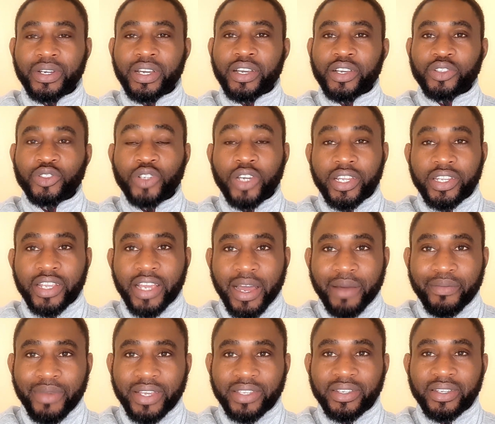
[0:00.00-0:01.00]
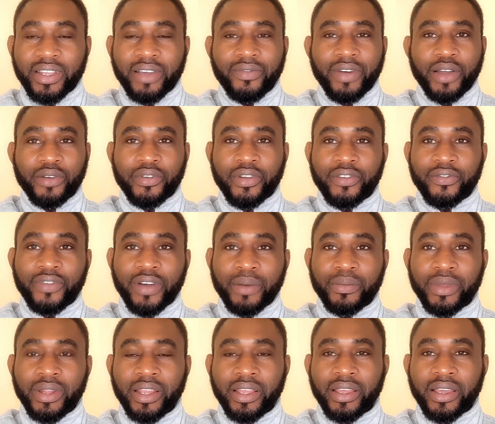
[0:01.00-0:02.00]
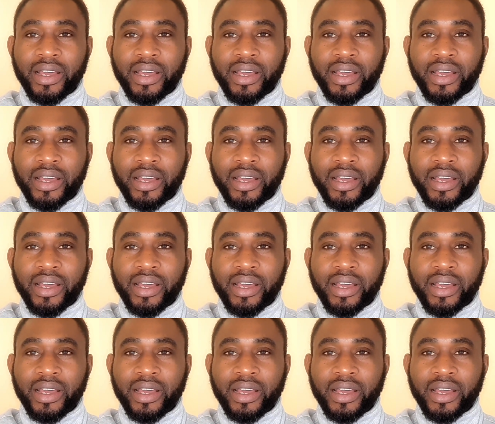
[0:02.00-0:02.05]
join the amazing ever-growing family,